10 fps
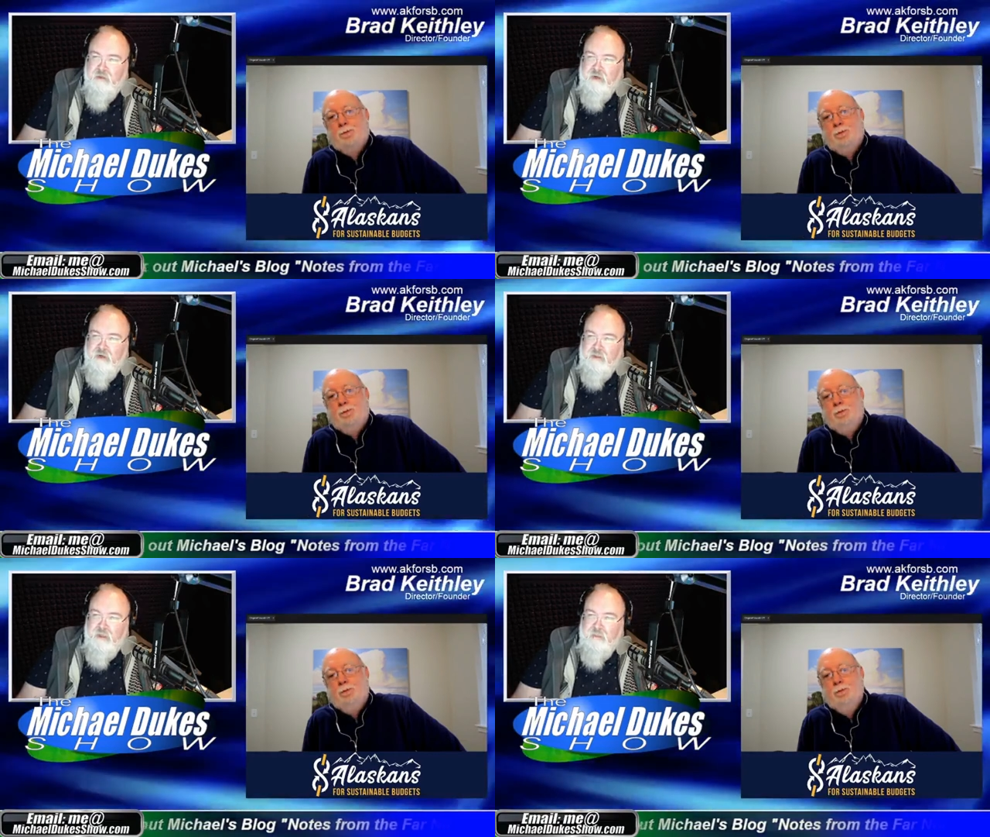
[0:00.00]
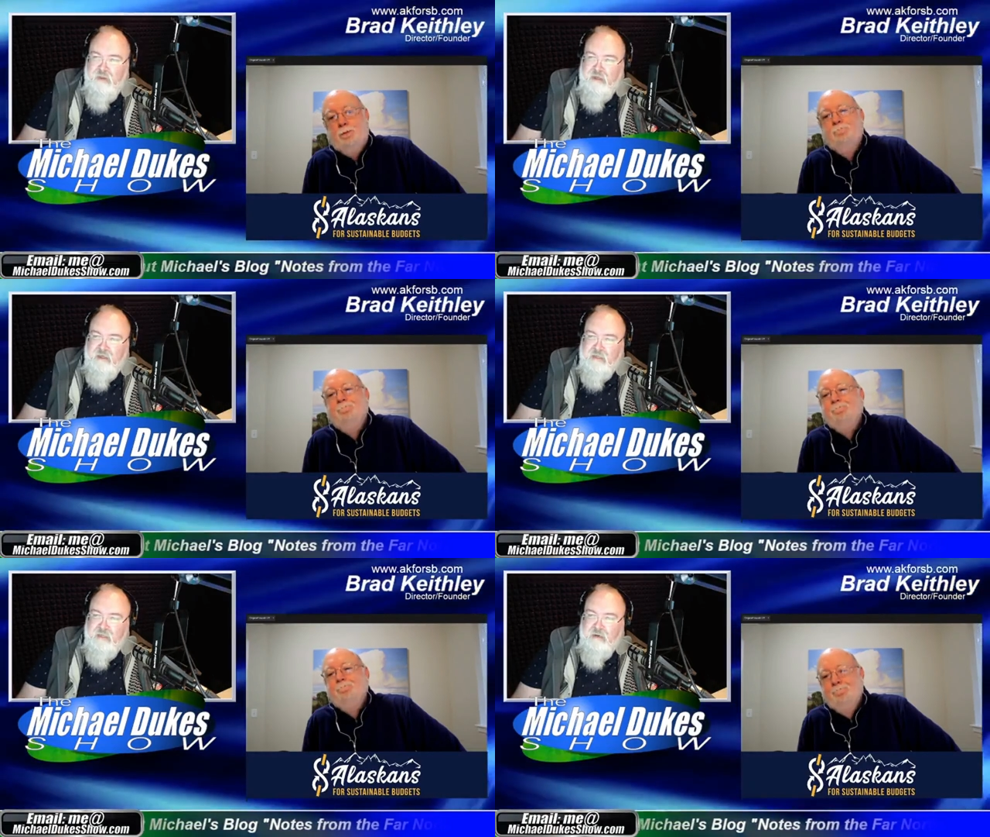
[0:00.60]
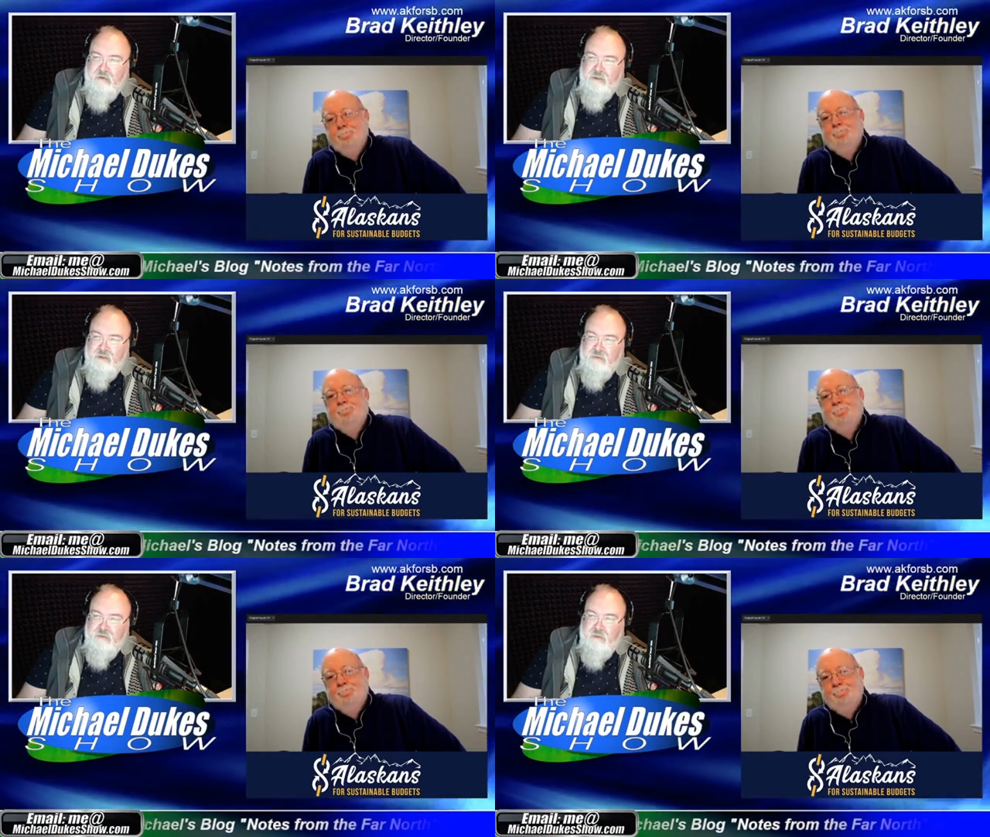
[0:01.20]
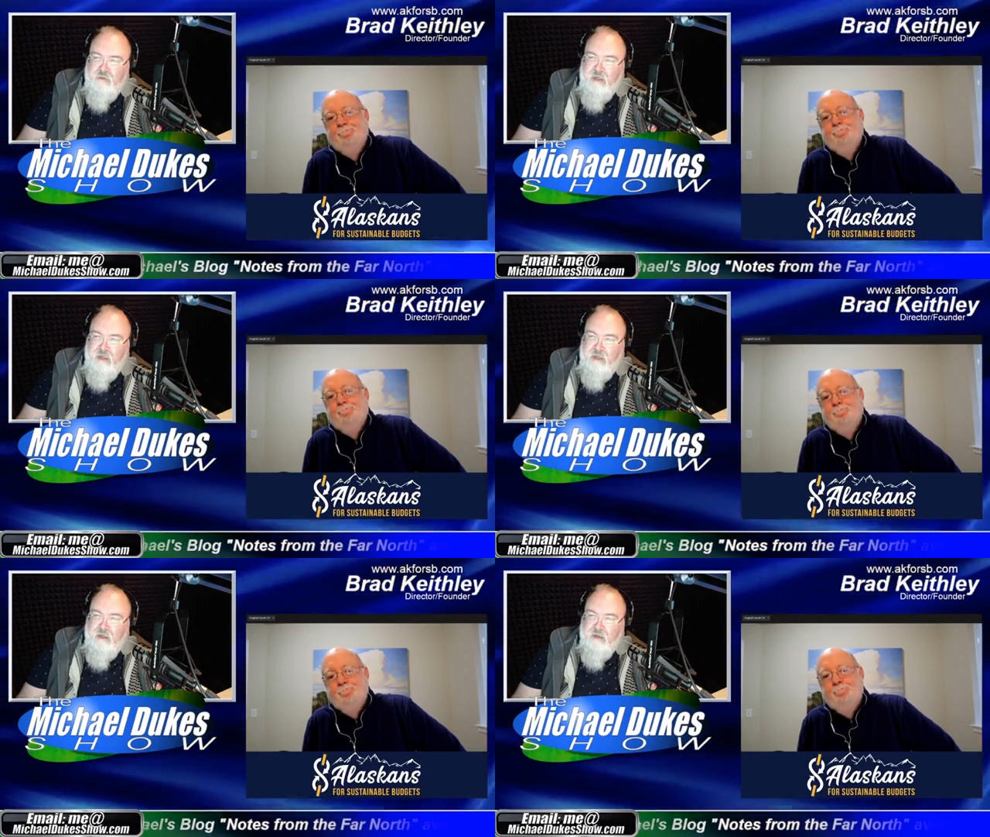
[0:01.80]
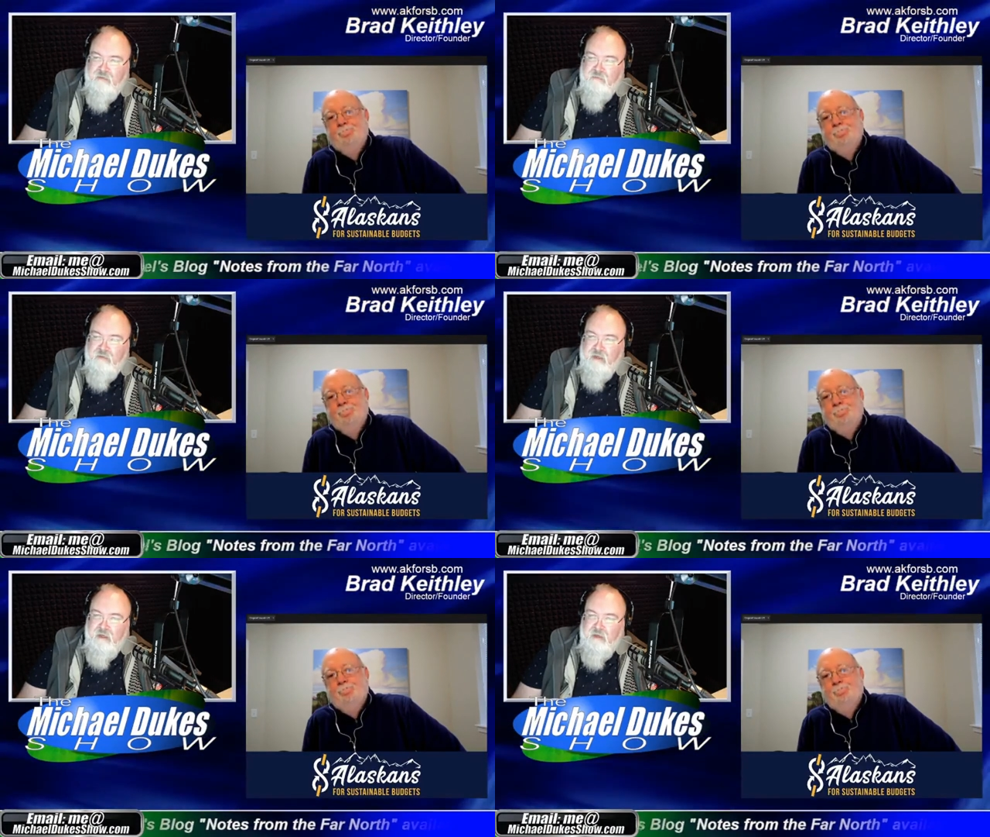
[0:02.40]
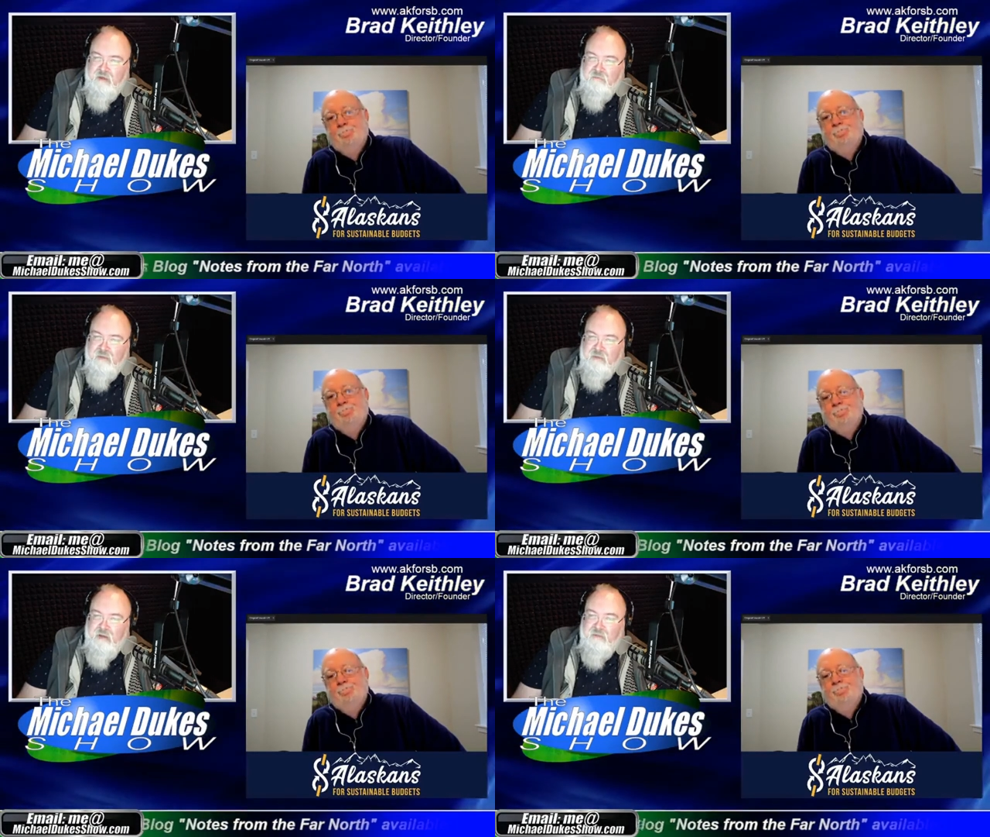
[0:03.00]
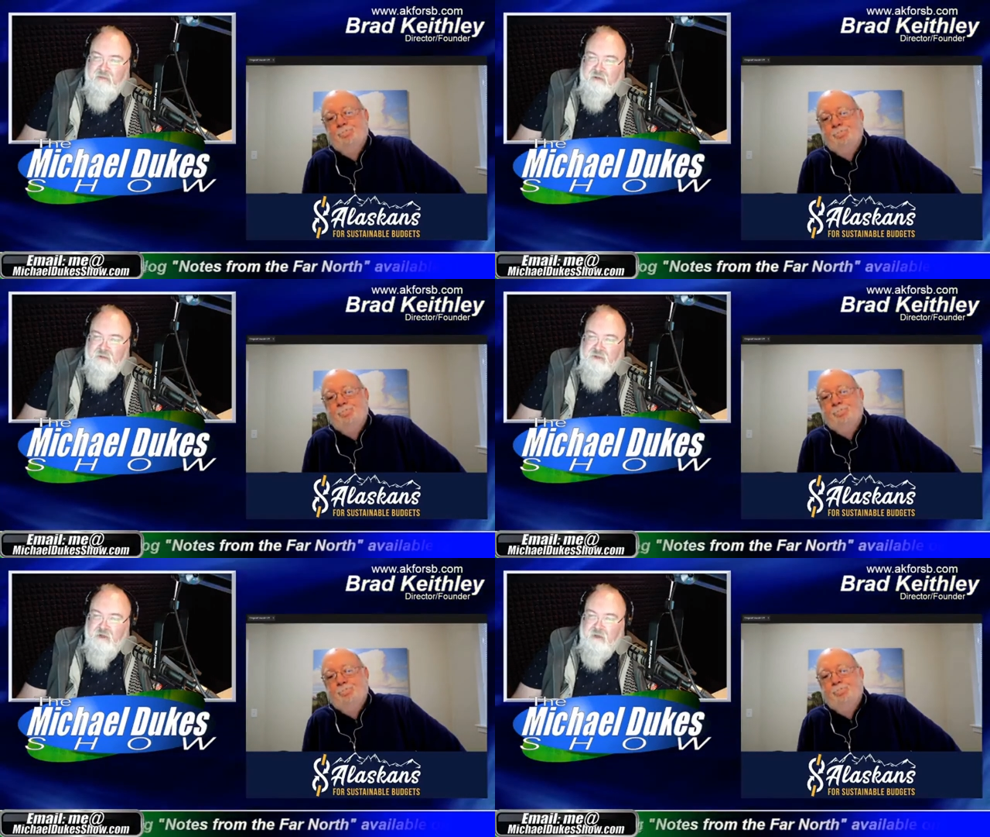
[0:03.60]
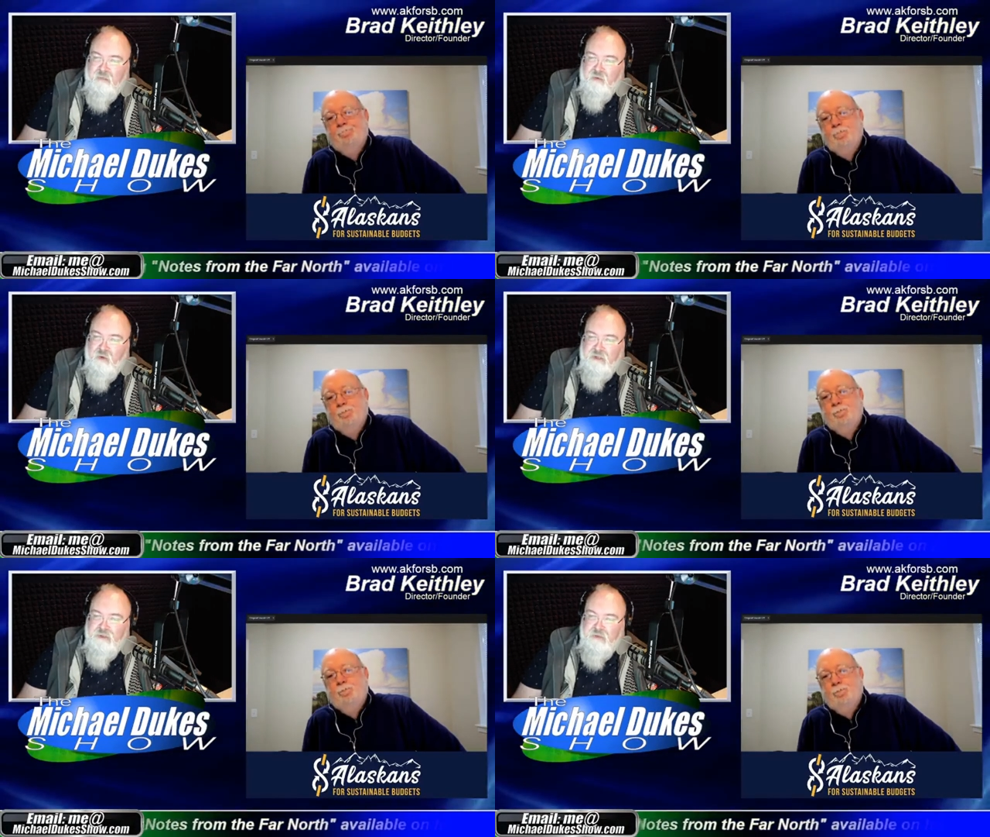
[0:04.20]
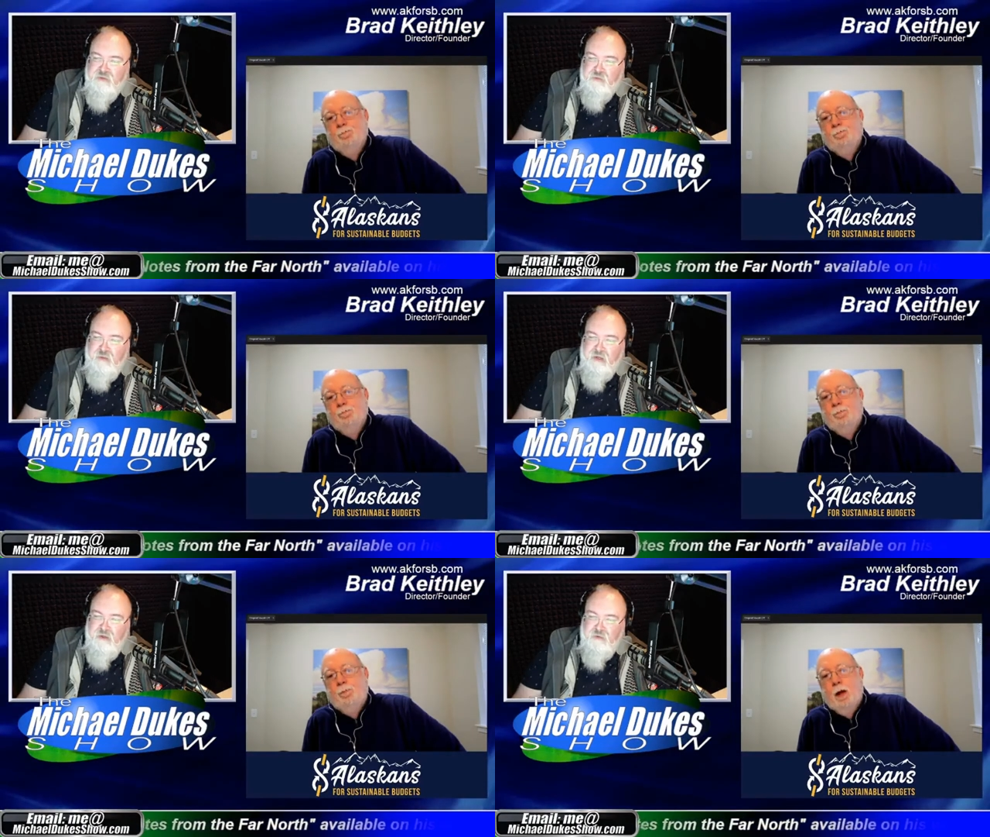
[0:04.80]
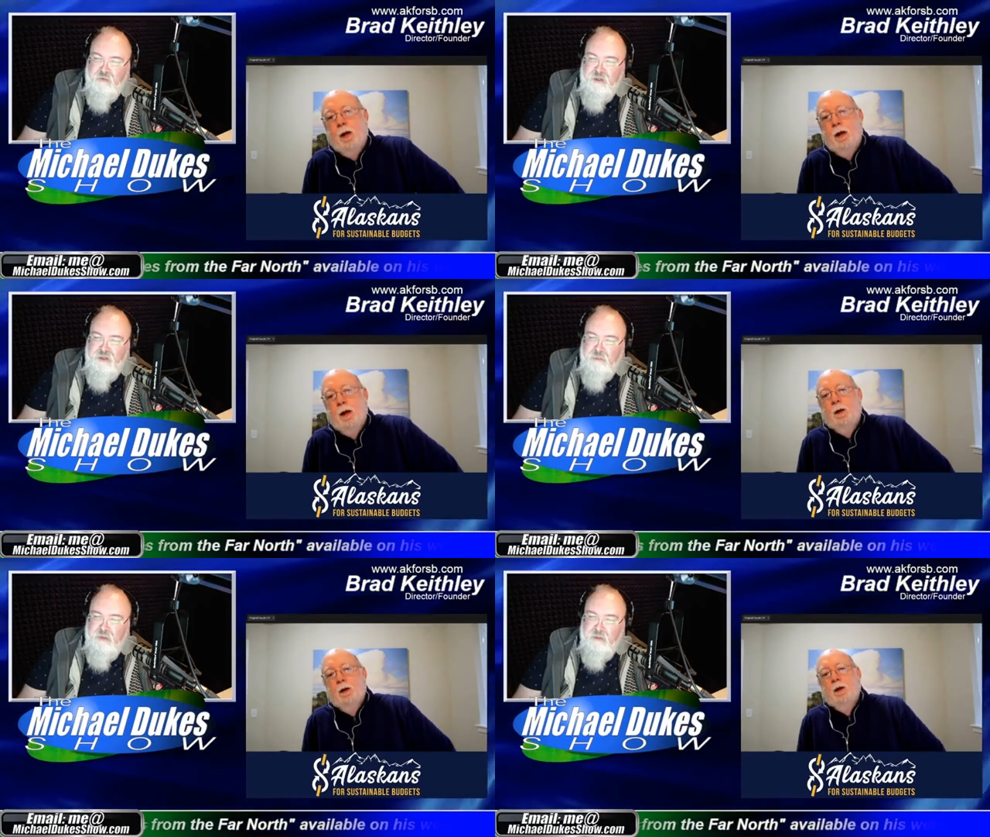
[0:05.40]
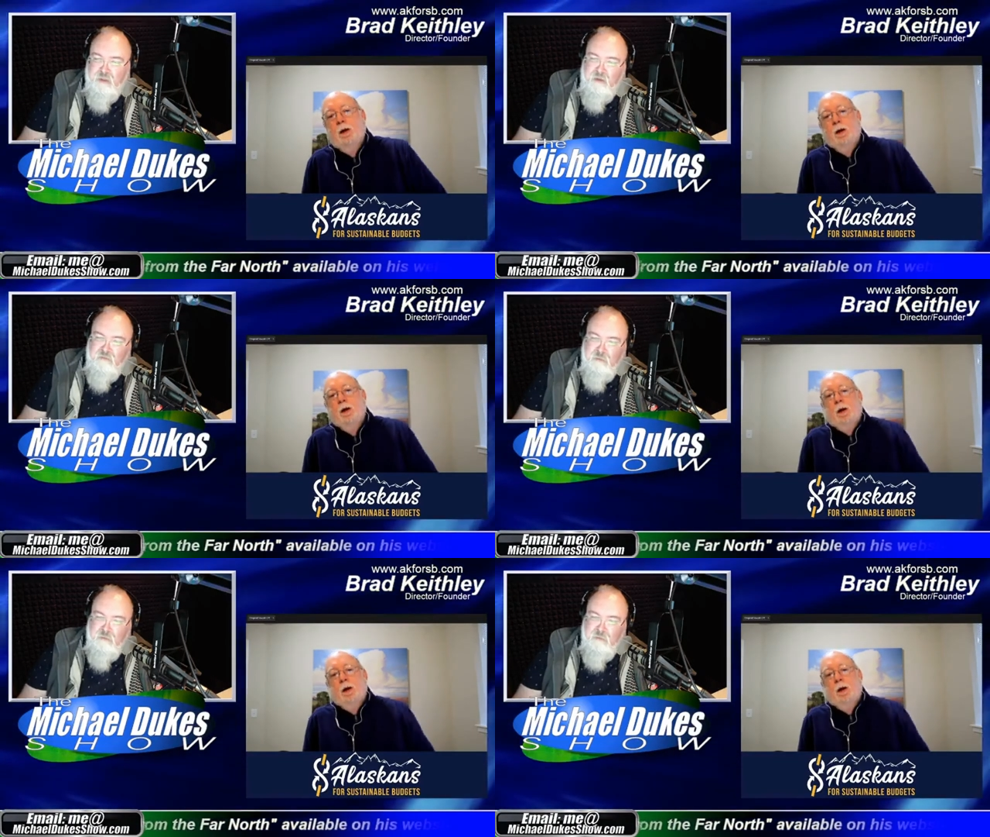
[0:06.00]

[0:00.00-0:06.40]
Speaker 1: run the clock back out to hour two. So any uh, any anything else you're going to be watching this week, or that we should be looking